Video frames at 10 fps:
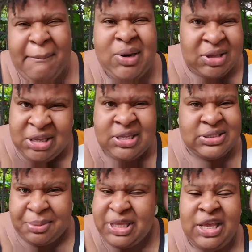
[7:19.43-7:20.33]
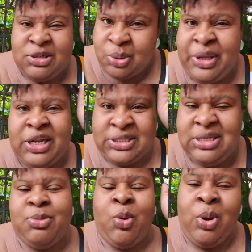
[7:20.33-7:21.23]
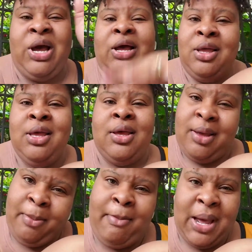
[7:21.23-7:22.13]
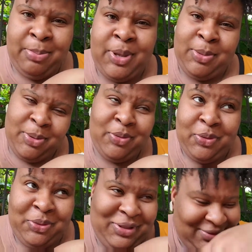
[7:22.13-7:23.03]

I'm not cater, me can do anything I want. Bad people,